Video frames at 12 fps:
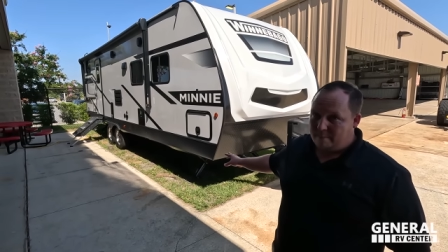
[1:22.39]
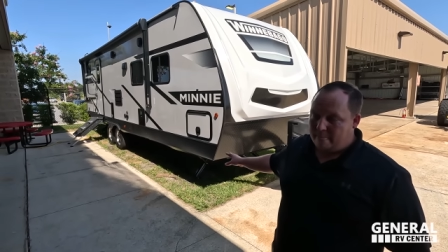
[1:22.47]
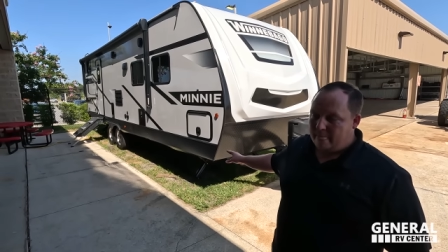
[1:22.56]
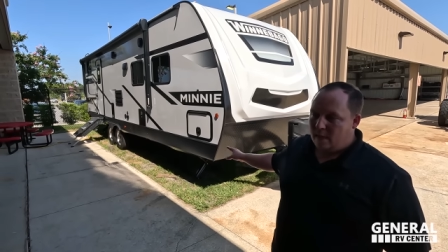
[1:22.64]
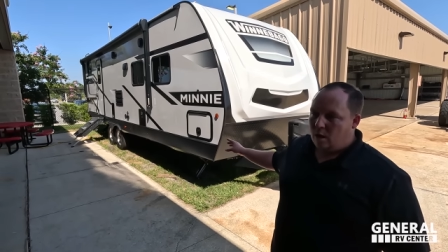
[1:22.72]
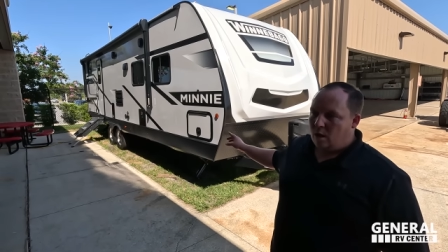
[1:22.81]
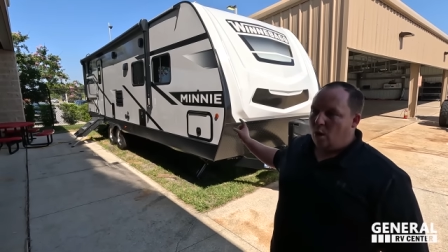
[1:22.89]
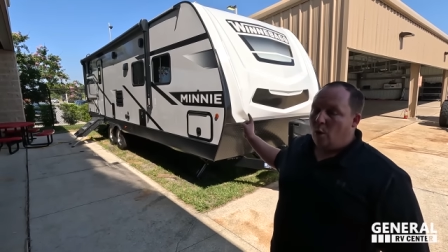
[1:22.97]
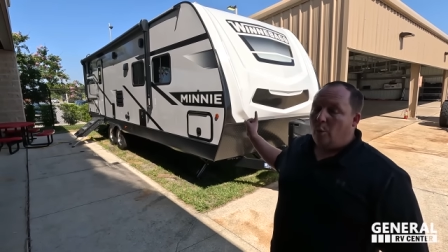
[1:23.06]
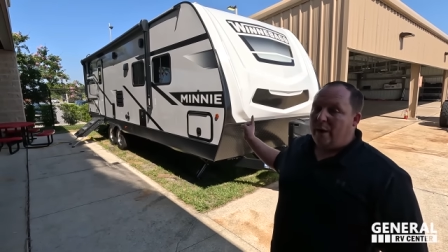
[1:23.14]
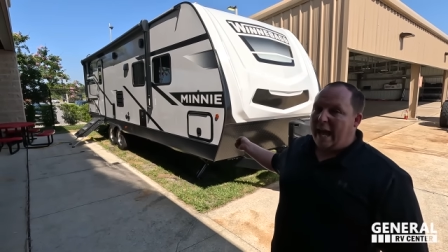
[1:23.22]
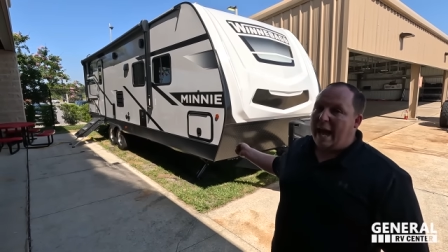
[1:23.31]
Oh, is it?
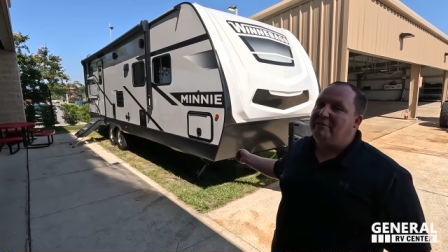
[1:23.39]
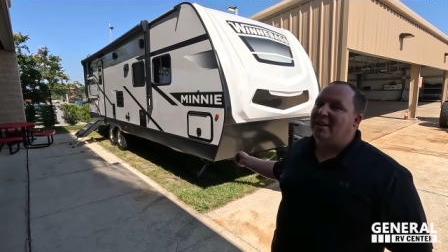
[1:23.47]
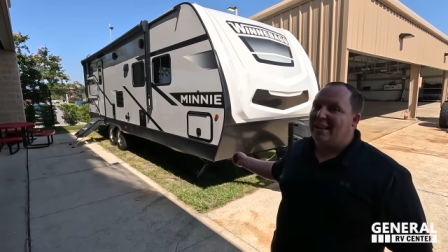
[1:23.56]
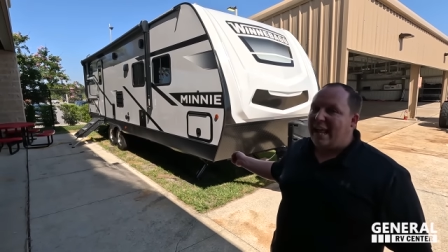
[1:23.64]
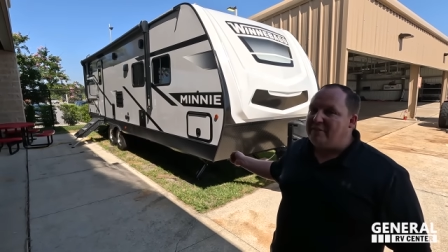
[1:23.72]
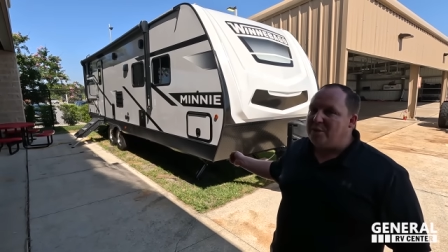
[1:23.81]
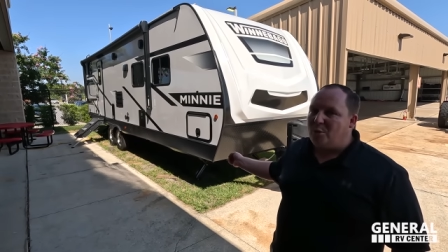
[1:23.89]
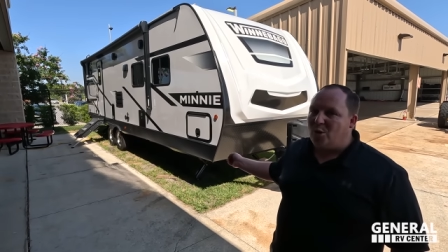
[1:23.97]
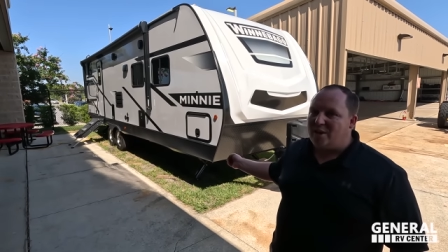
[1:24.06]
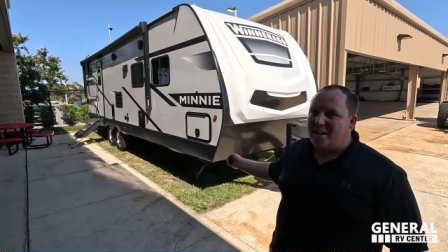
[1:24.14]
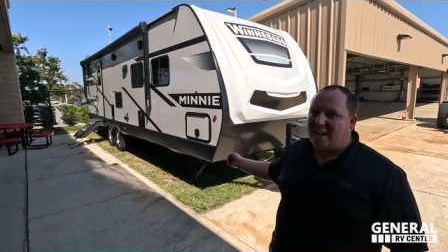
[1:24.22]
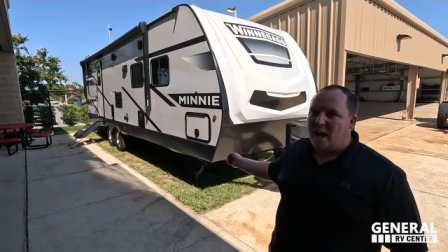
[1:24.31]
We have 11
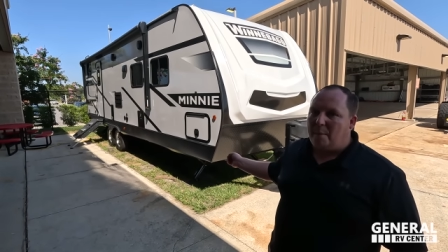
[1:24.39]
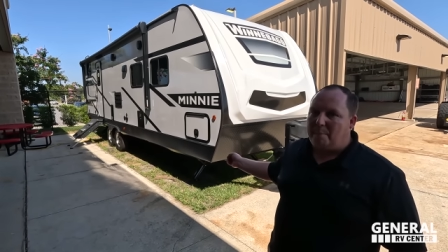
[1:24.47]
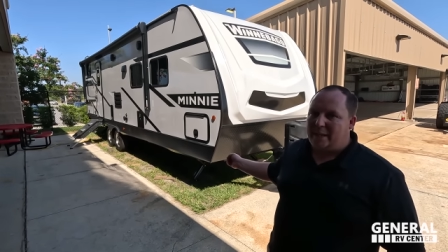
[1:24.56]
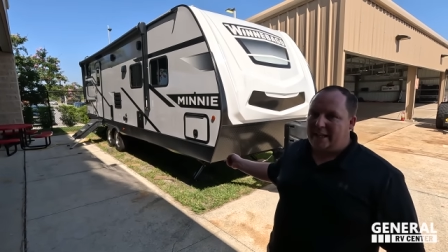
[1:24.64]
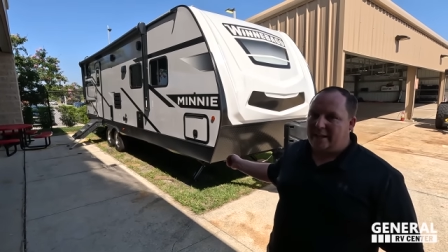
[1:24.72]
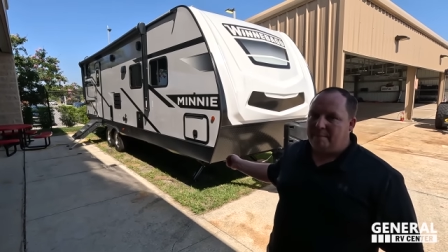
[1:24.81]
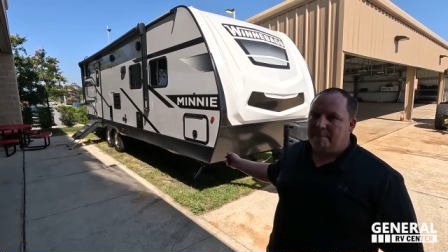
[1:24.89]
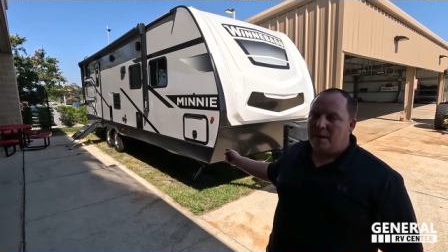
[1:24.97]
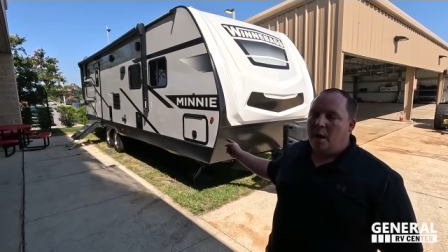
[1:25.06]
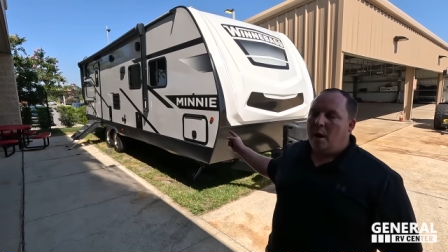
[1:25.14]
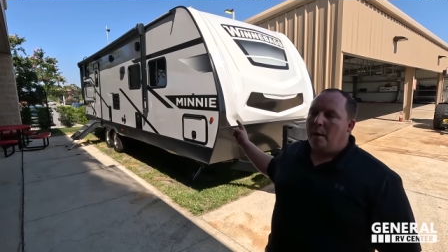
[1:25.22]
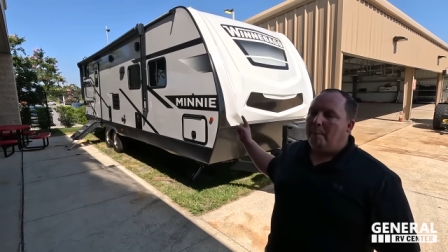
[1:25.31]
more in the company.
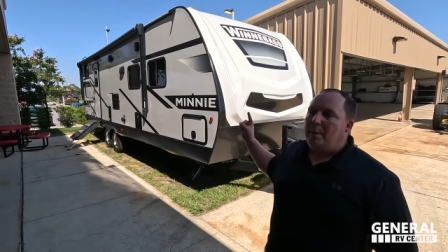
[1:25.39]
Okay.